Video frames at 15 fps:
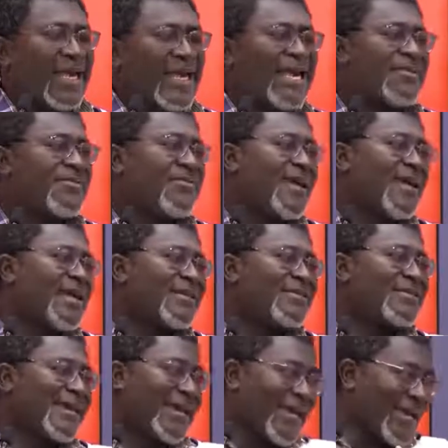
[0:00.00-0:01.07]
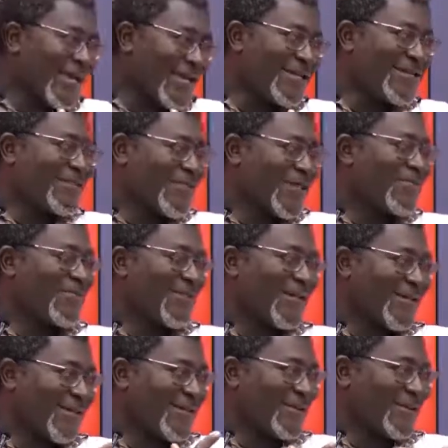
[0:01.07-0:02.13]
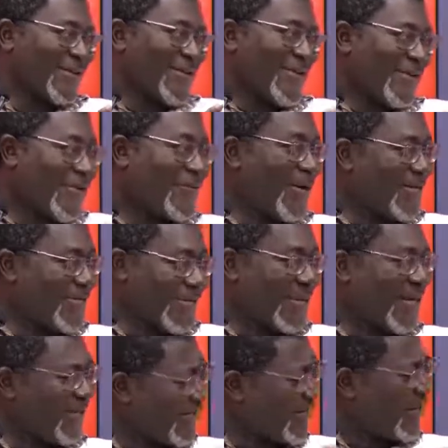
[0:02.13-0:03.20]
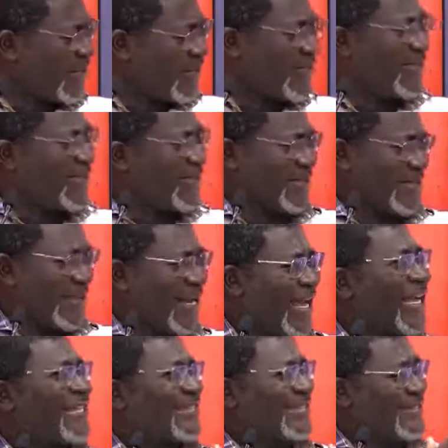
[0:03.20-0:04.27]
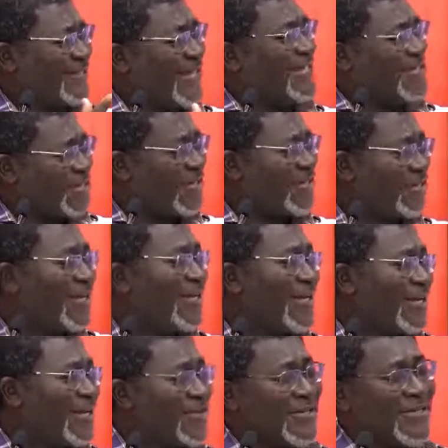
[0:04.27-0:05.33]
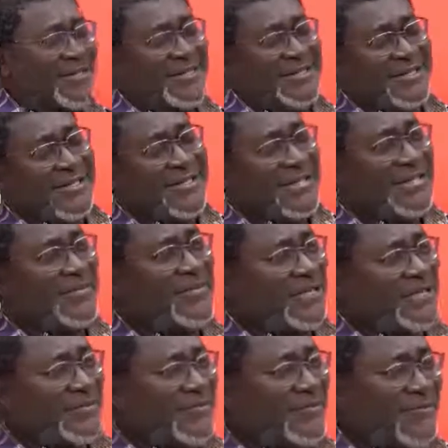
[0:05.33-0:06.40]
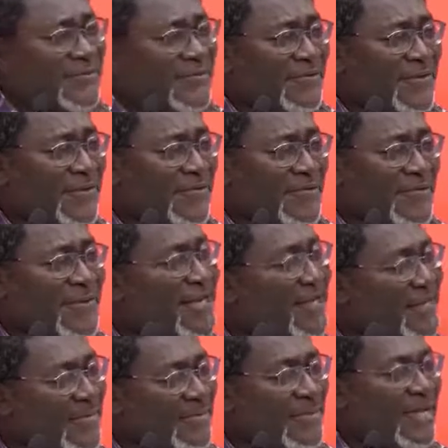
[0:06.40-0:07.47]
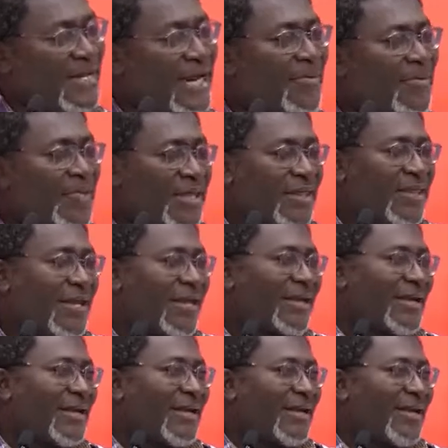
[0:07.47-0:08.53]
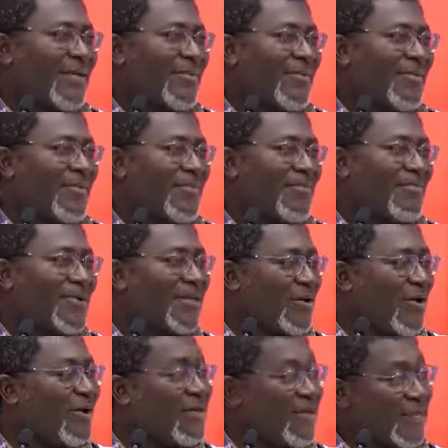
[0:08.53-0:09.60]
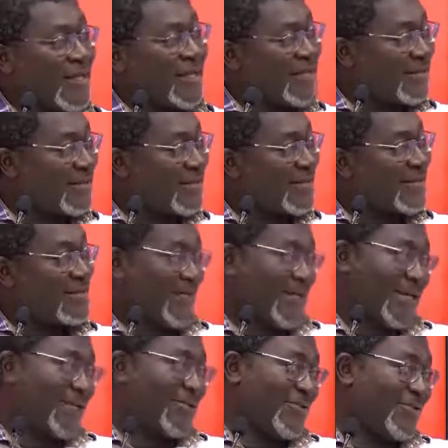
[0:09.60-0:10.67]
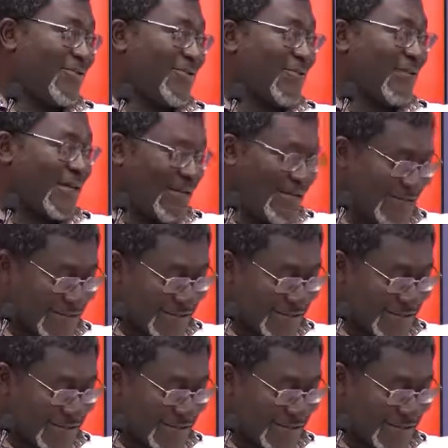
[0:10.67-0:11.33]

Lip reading: It may scare a little bit because once you start talking about things that are existential, there's a certain element of fear that may come with that. But all of that is the bad news, right?